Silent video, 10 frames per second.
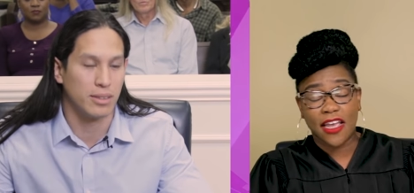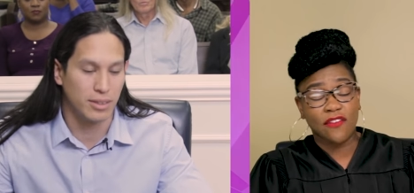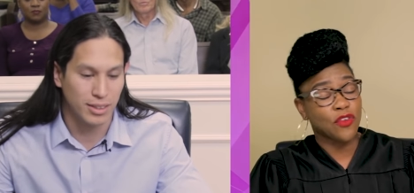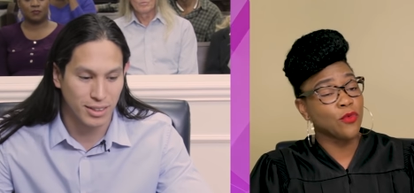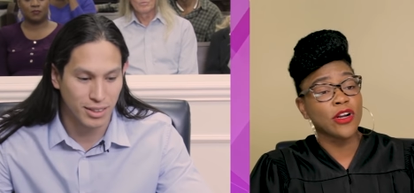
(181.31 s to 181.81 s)

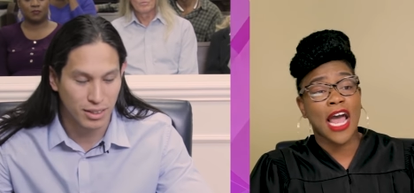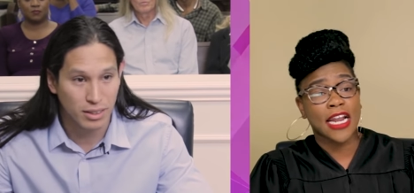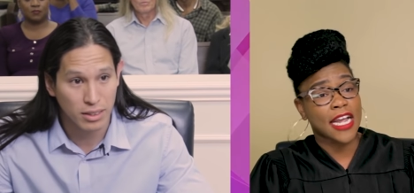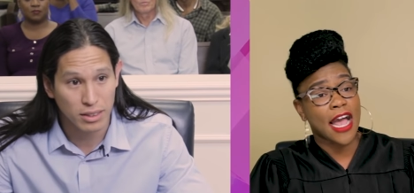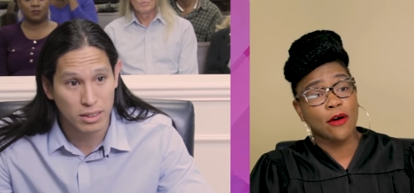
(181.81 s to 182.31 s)
Speaker 1: If you were
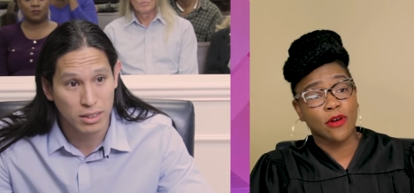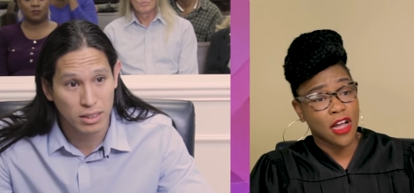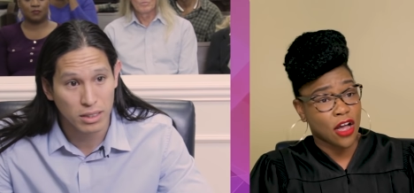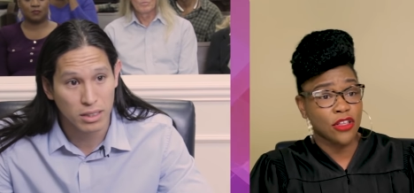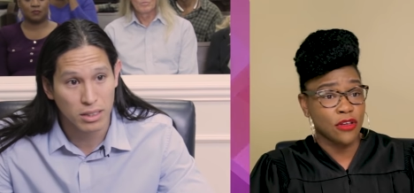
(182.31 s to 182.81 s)
not a guy, I would
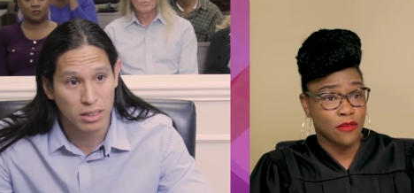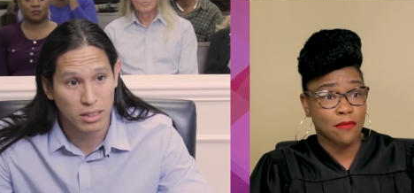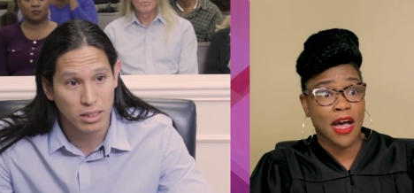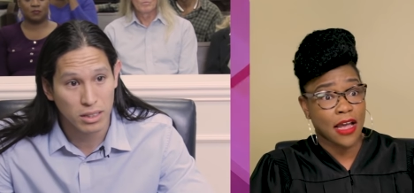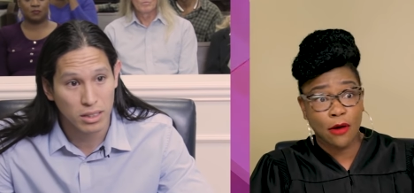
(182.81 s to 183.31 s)
call you.
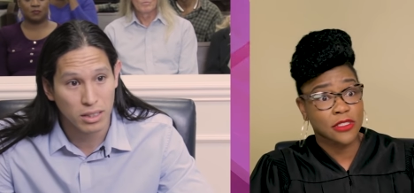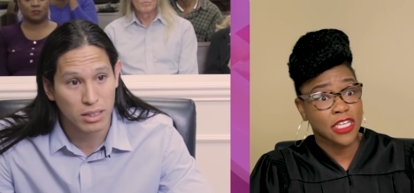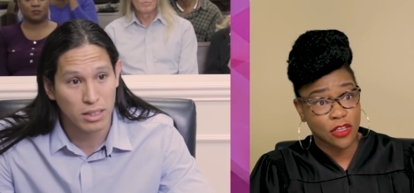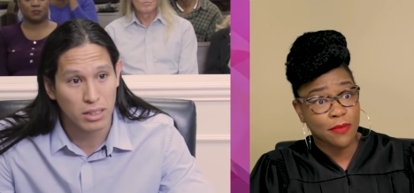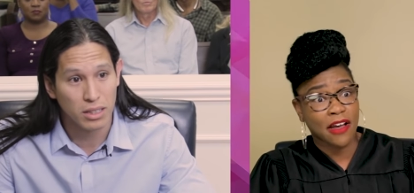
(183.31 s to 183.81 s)
By, I would
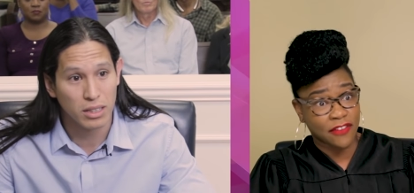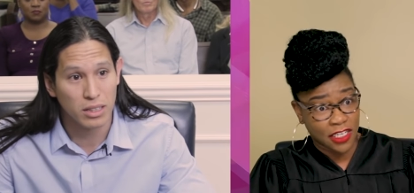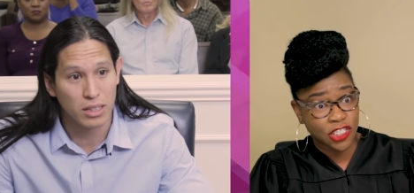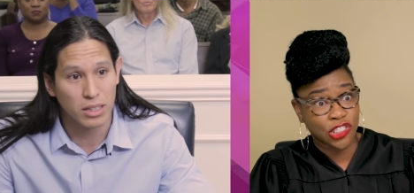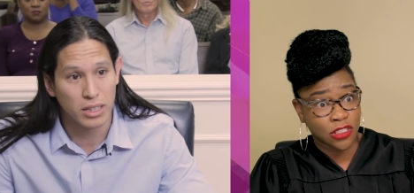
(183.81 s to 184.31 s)
tell you bye
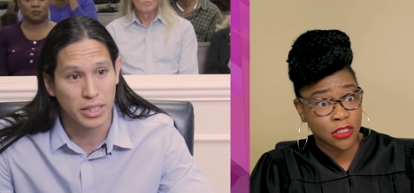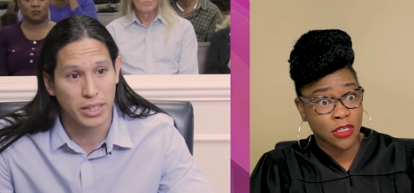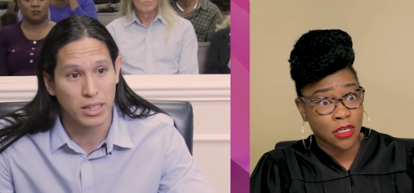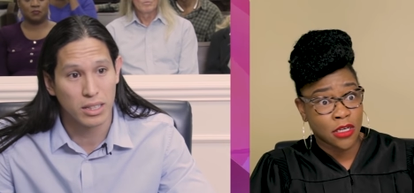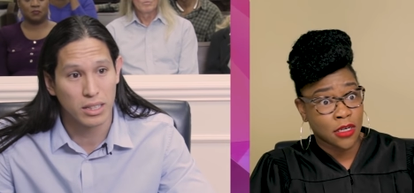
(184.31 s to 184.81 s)
Felicia.
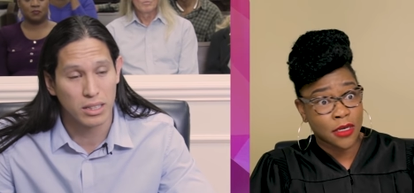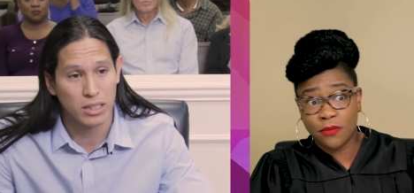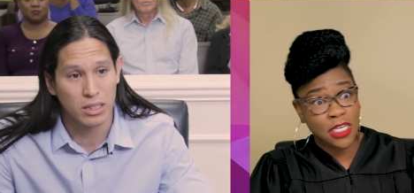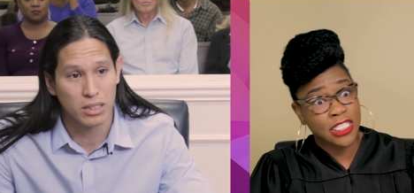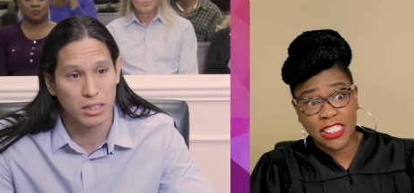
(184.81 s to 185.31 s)
Yeah.
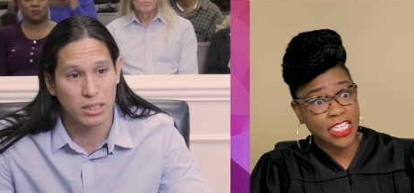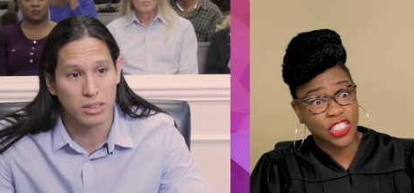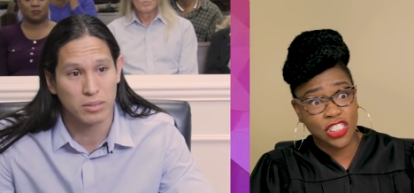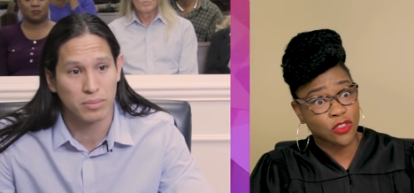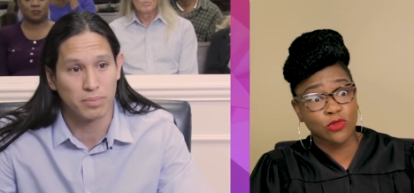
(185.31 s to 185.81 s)
Because that's
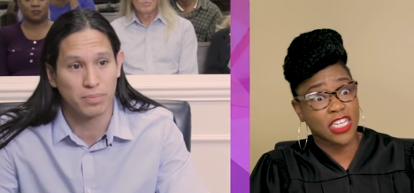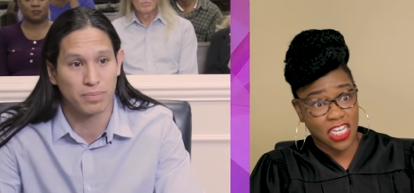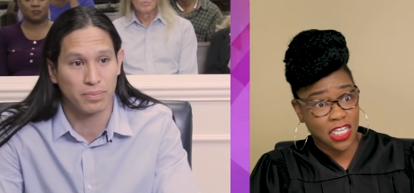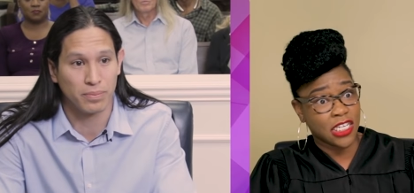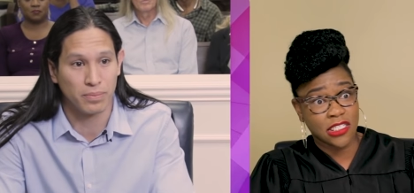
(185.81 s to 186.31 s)
just
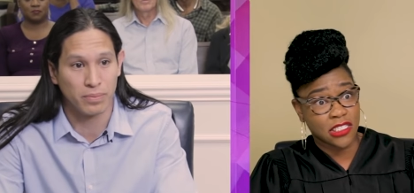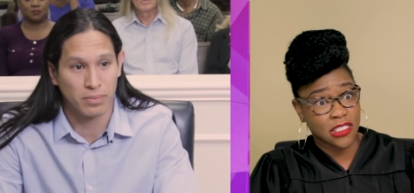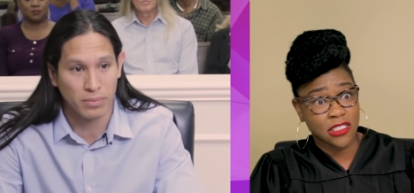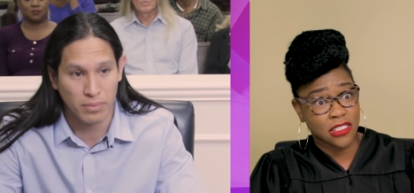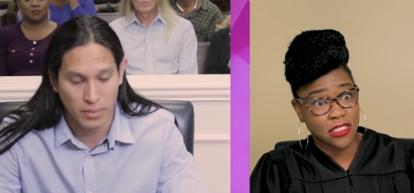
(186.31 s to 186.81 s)
ridiculous.
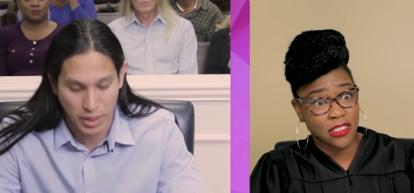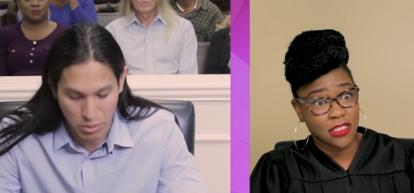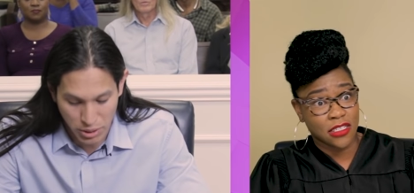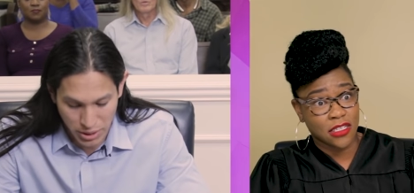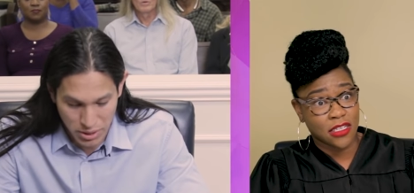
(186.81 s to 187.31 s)

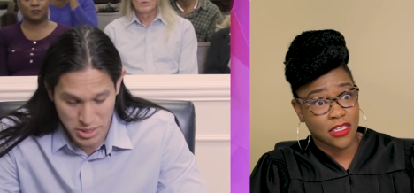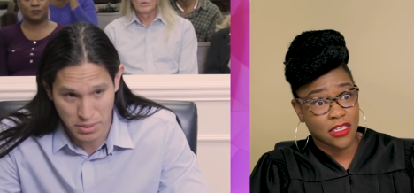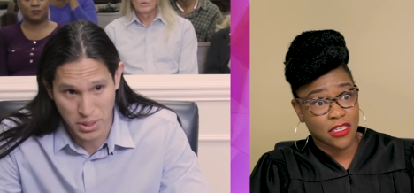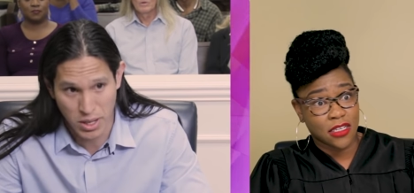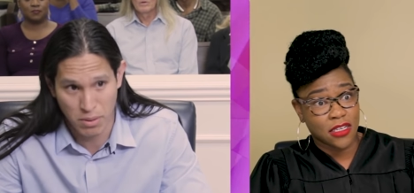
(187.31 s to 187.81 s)
Speaker 2: I completely
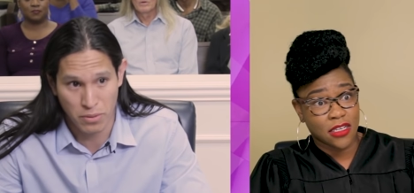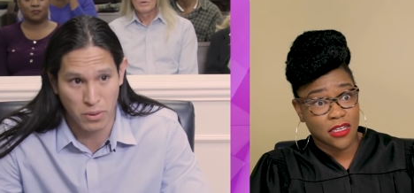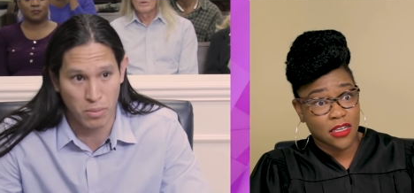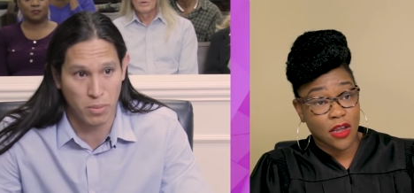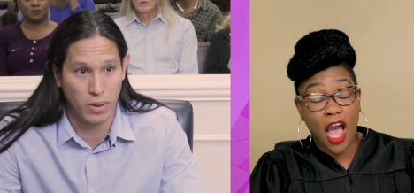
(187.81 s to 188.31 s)
understand where you're
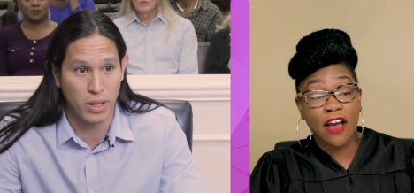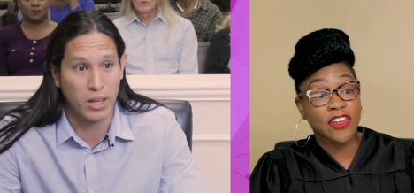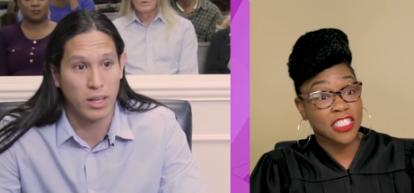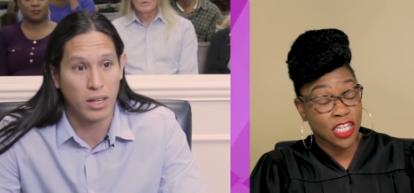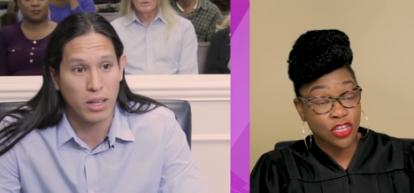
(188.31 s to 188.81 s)
coming from.
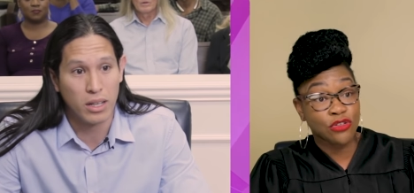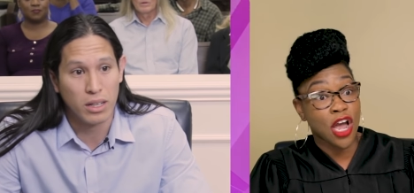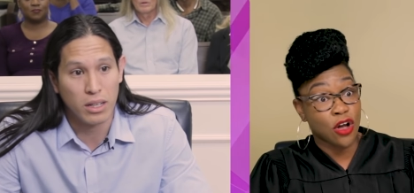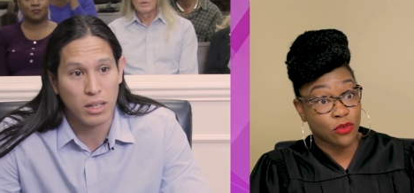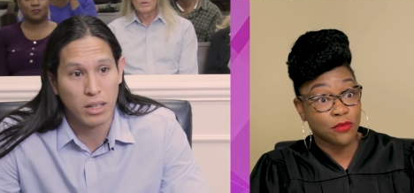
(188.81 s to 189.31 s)
Speaker 1: Obviously, you
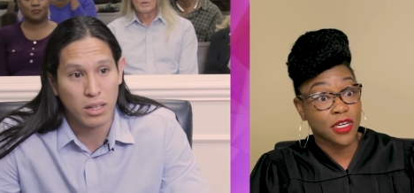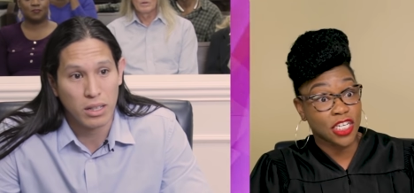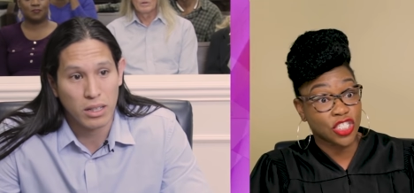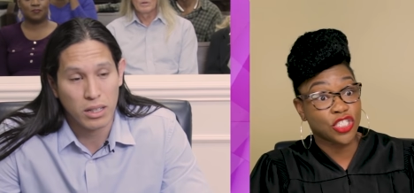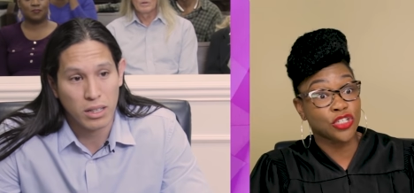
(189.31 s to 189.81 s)
don't
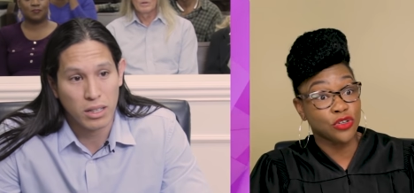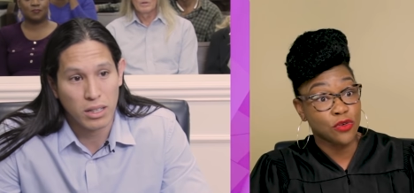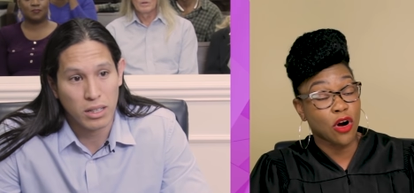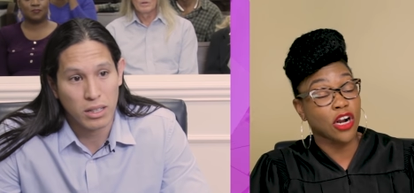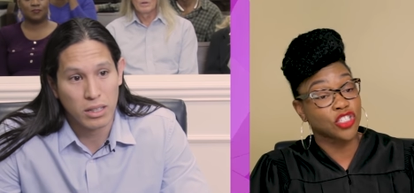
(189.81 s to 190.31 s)
because
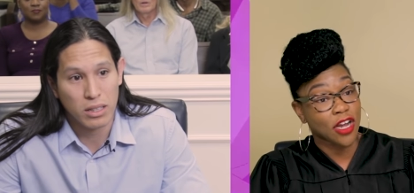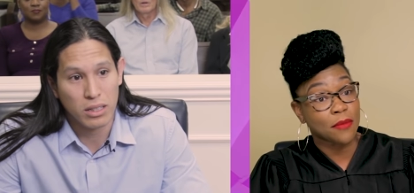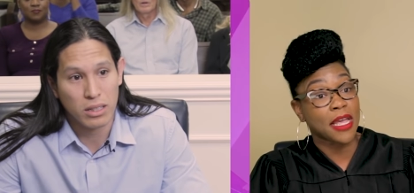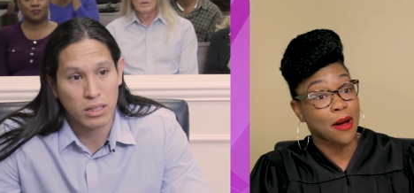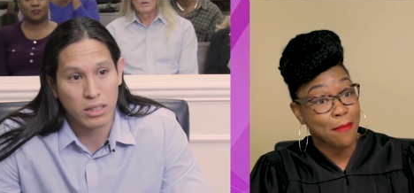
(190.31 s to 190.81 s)
you are trying
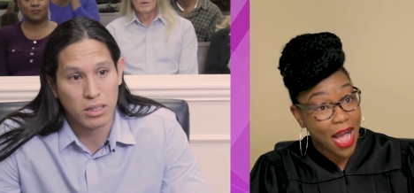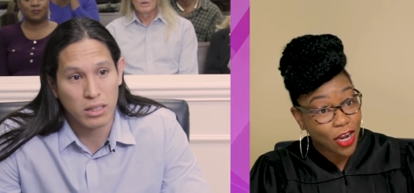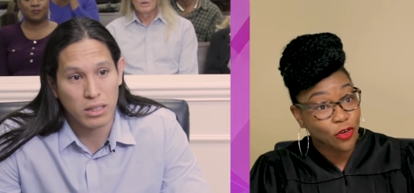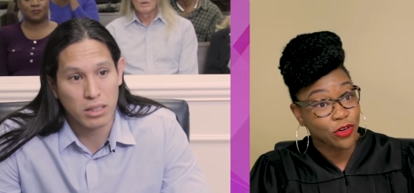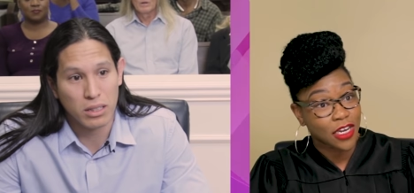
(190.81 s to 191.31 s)
to make a
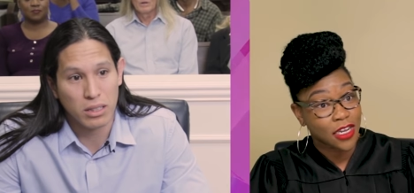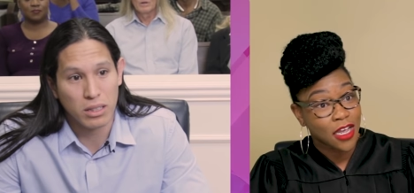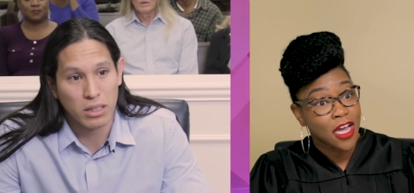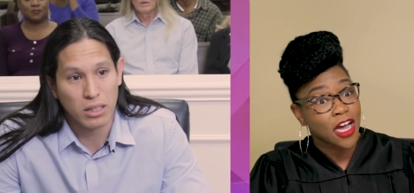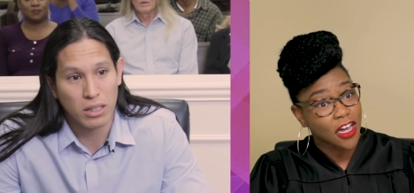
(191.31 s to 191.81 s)
mockery
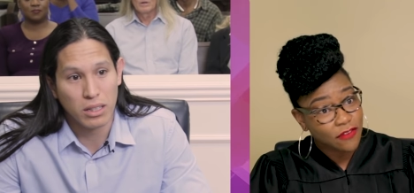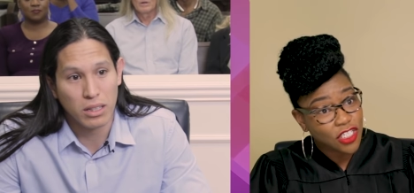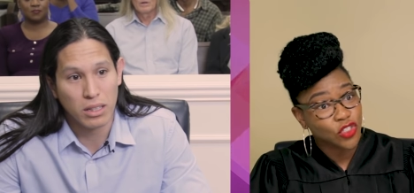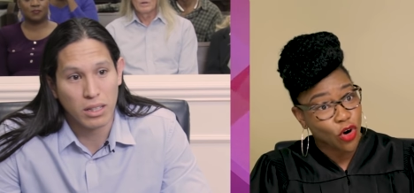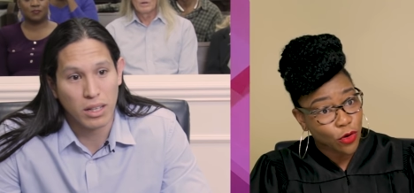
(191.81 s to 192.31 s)
of
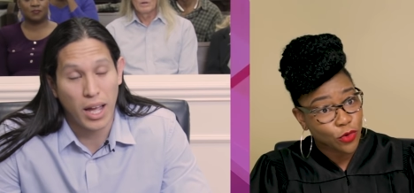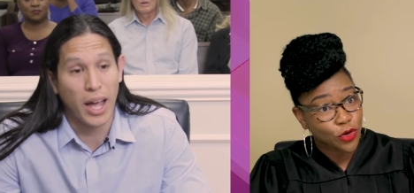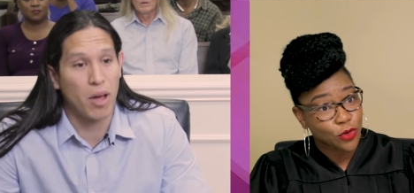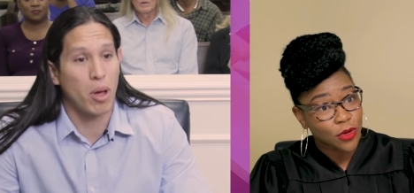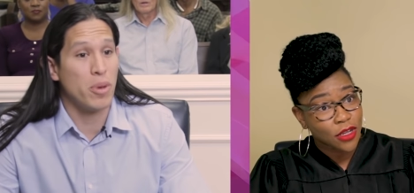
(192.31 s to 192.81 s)
this courtroom. I,
Speaker 2: I